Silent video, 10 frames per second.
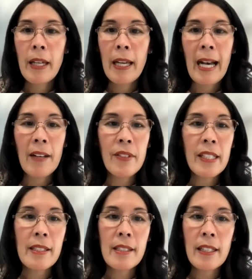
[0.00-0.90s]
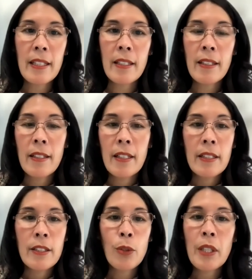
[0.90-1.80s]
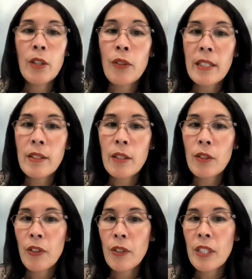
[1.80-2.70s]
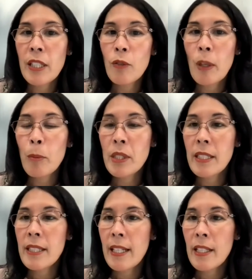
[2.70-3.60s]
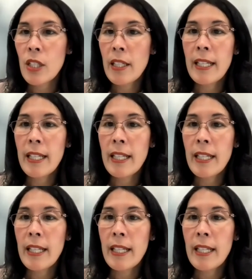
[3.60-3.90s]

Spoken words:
advocacy, to increase the diversity of representation and